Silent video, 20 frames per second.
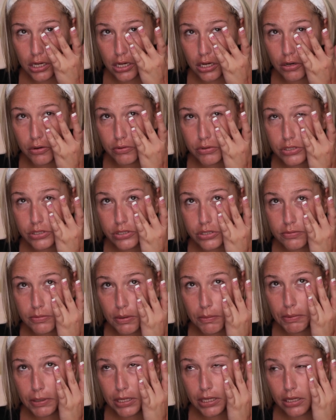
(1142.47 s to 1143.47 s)
I always use
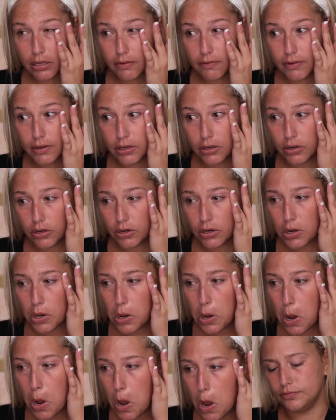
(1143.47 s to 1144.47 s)
my pinky finger.
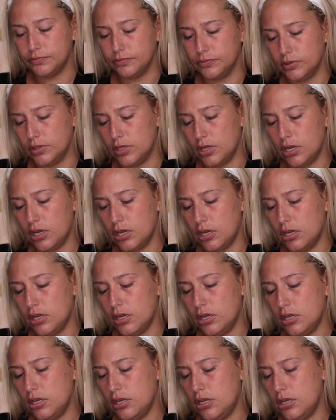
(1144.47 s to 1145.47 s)

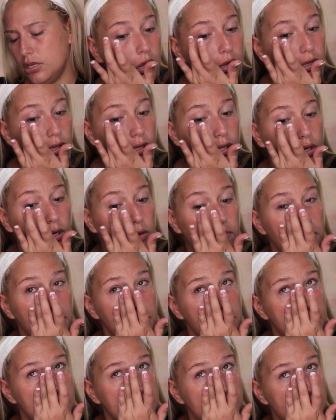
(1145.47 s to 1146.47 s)
Okay. Looking up
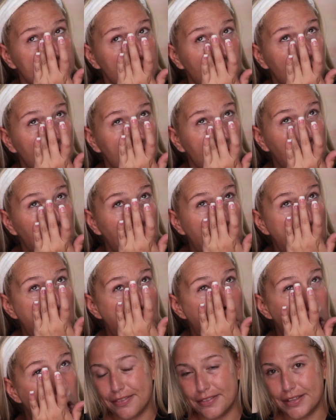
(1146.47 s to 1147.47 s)
at the sky.
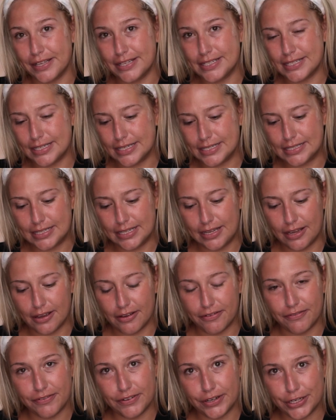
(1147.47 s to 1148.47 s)
This is the
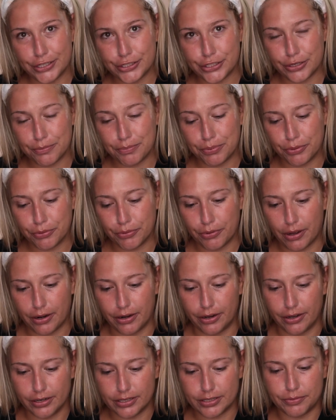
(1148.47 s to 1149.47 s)
finished
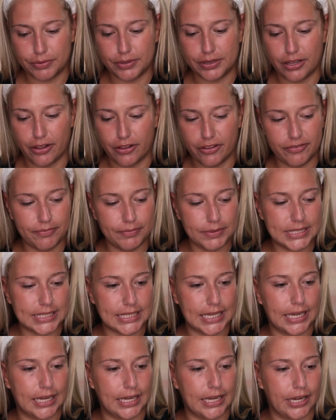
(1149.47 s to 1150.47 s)
product with all of my
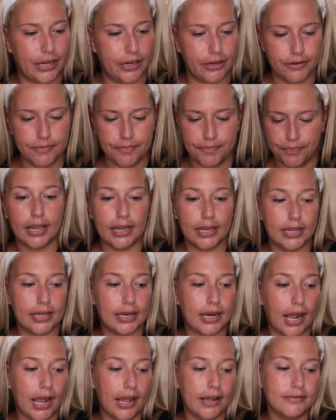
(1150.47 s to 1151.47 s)
skincare.
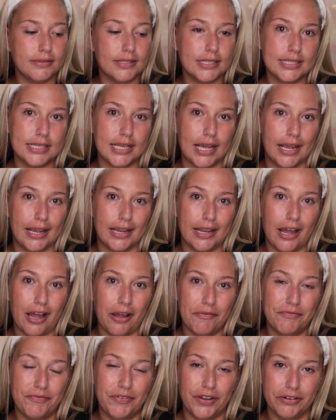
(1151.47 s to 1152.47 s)
And I have to say,
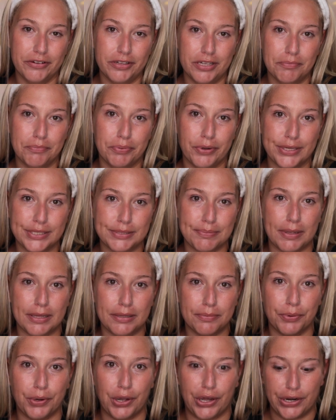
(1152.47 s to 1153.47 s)
I'm very impressed by
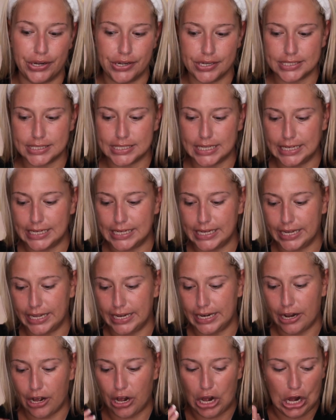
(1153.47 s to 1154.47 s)
the products.
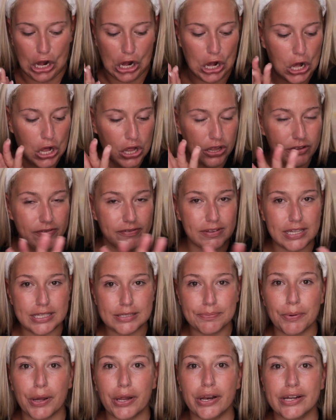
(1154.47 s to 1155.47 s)
Again, all of
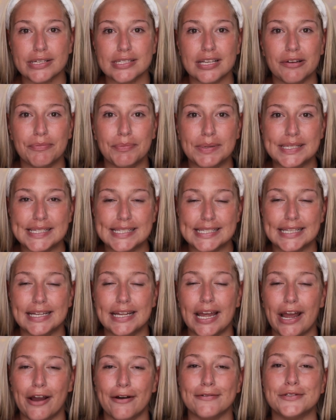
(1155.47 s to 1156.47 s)
these products have been
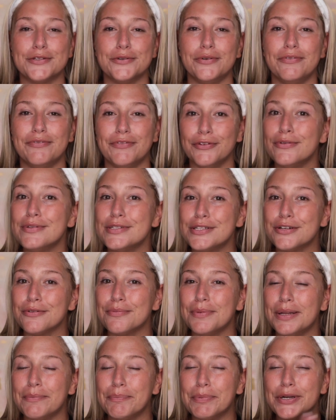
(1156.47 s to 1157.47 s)
sent out to influenster
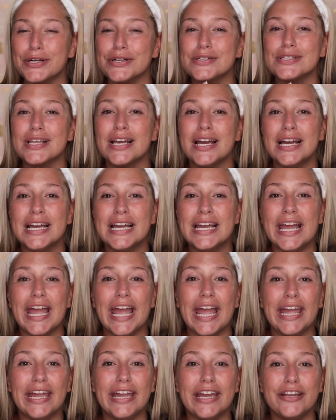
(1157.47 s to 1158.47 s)
members
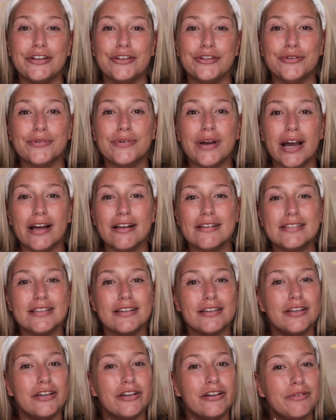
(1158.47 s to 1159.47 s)
and you guys
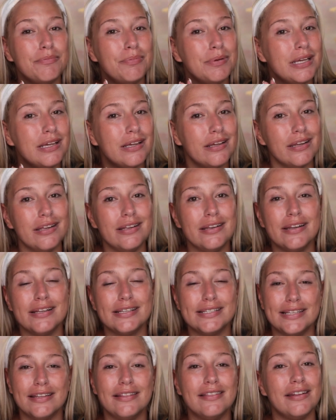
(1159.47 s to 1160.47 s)
could be getting
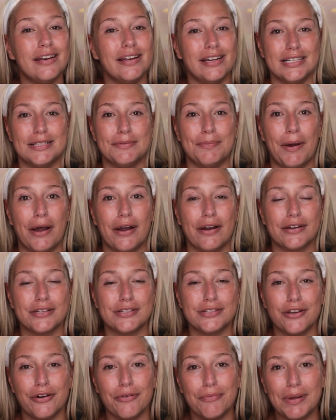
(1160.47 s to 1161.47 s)
sent the next
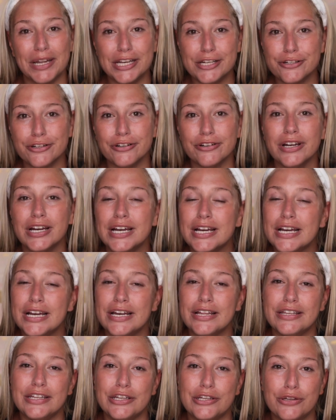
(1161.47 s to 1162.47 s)
box. So make sure
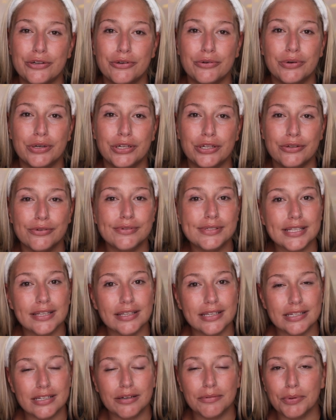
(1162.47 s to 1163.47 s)
that you use the
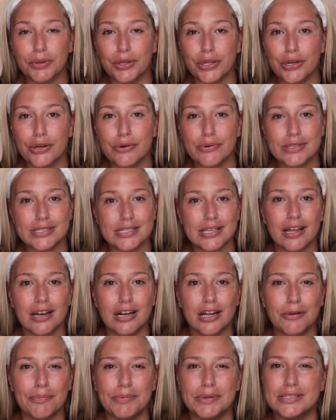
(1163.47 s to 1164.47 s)
link down below, sign
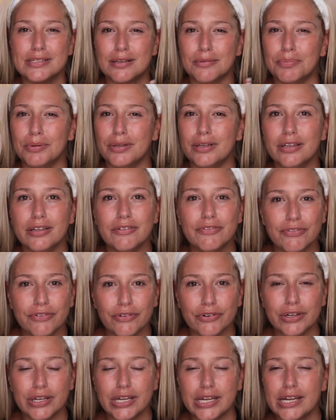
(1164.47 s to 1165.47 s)
up, it's completely
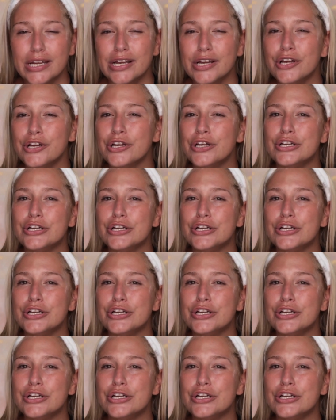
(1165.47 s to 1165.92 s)
free.